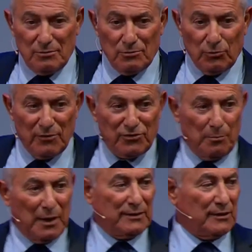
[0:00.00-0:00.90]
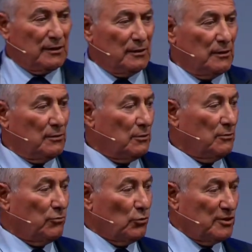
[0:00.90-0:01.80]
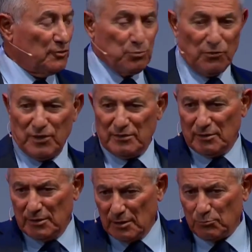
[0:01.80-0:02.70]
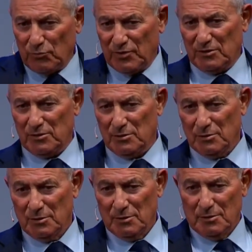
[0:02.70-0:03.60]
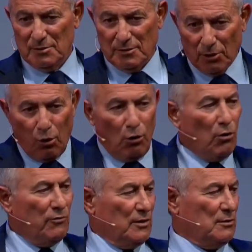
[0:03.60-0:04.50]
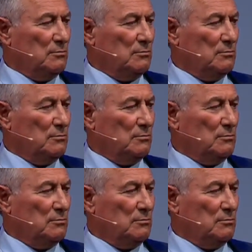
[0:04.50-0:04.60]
We have sabbatical year for this professor, that professor. They're all over.